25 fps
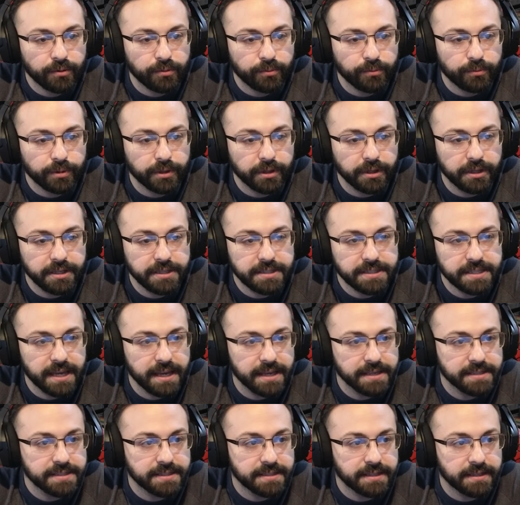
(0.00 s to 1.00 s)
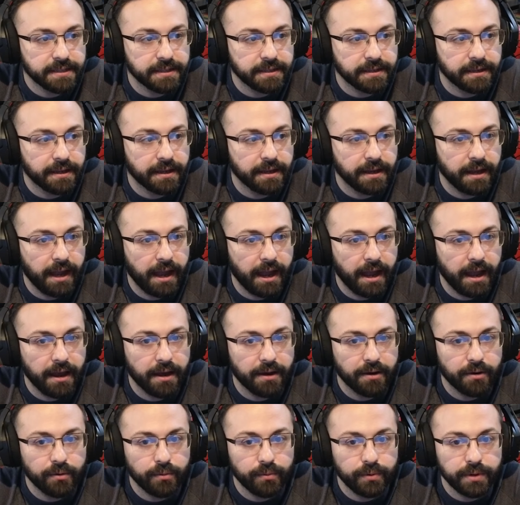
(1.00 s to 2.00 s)
really testing
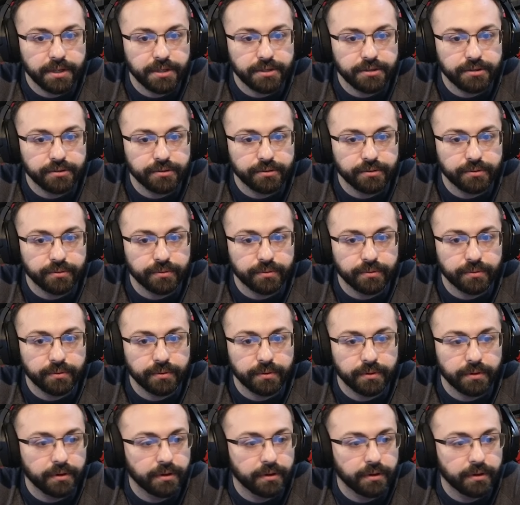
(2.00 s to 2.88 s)
how we do